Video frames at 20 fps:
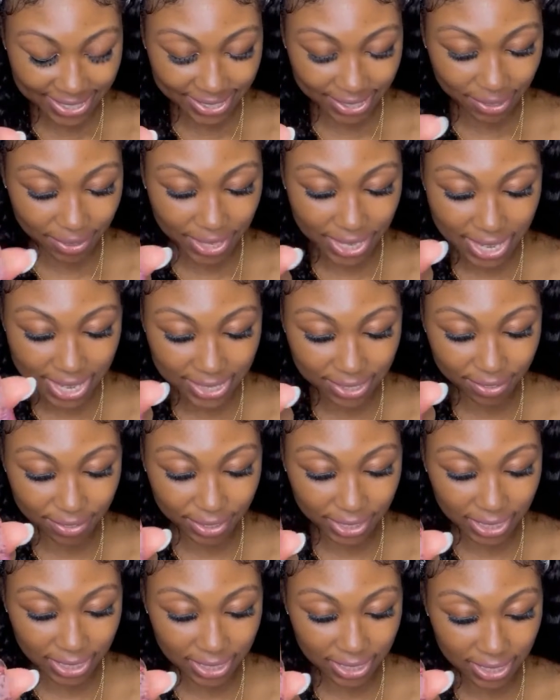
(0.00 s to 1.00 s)
So it has
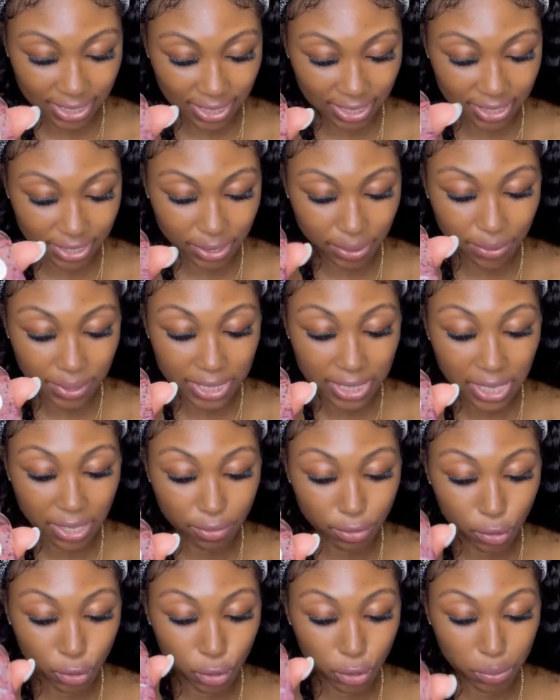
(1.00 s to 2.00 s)
really good things. So it
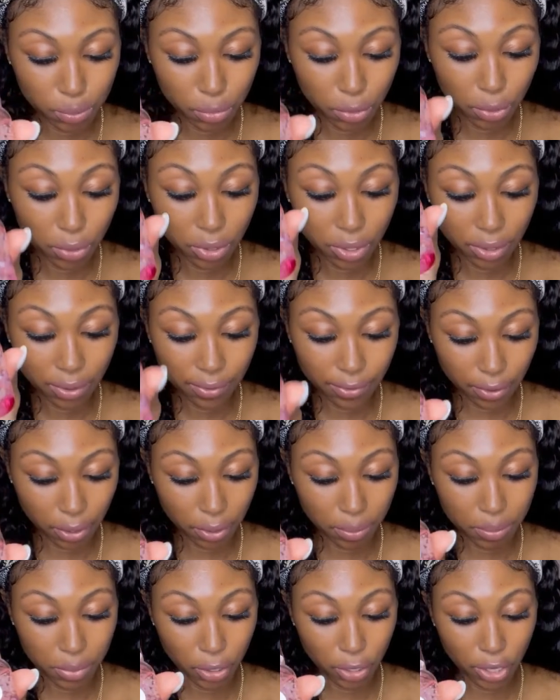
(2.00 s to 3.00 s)
gives you smoother,
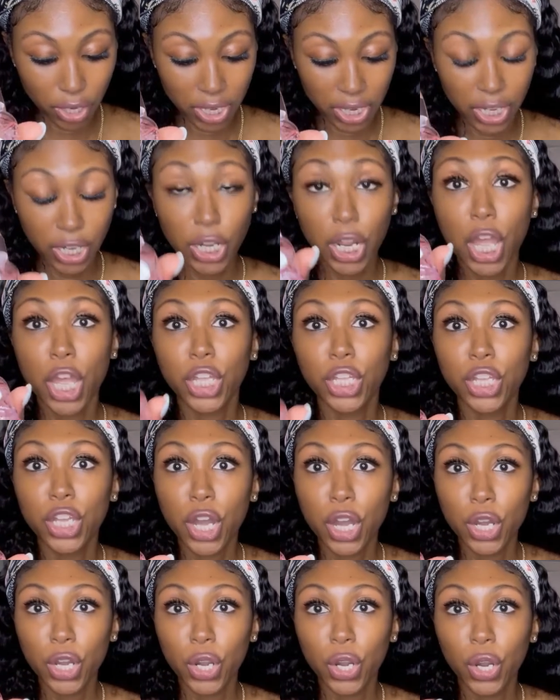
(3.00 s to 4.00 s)
firmer, and
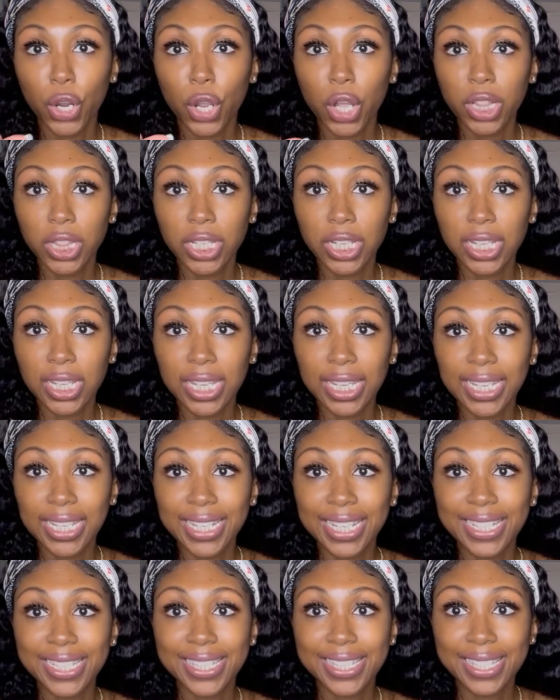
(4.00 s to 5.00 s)
younger looking
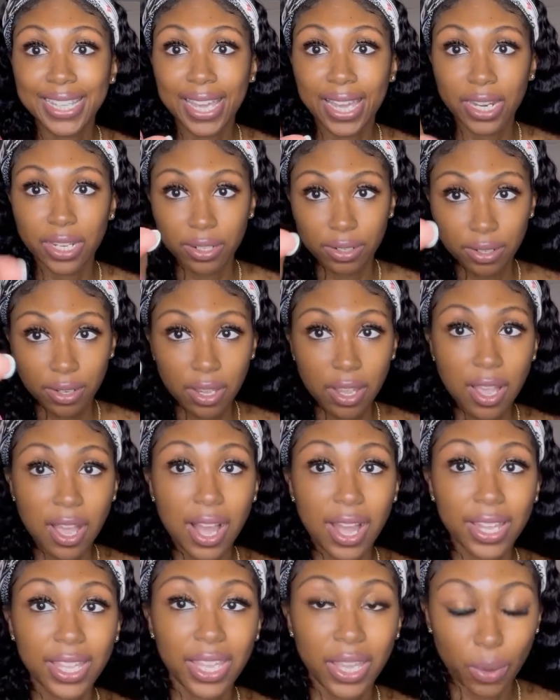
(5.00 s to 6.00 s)
skin.
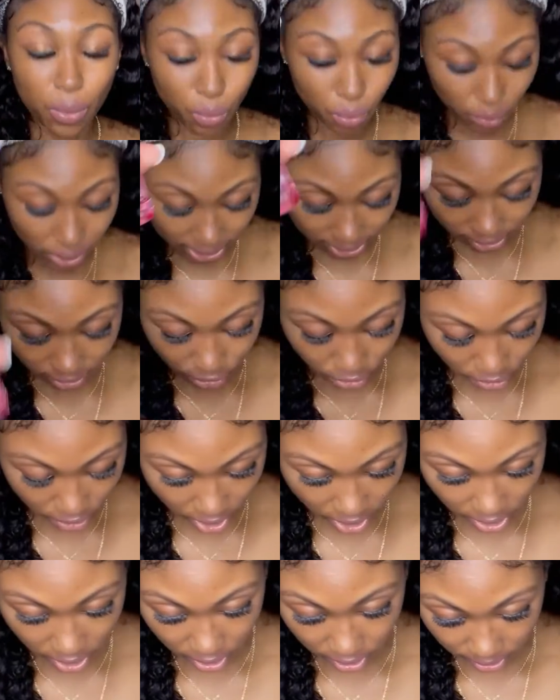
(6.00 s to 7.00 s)
I can't wait to
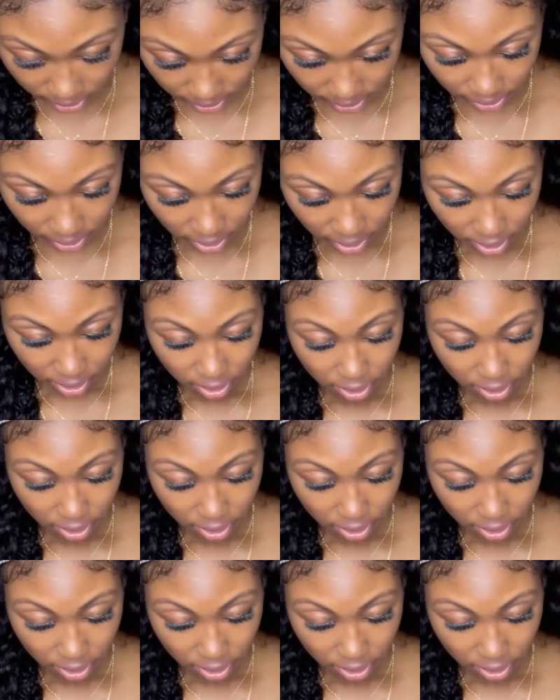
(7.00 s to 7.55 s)
try this.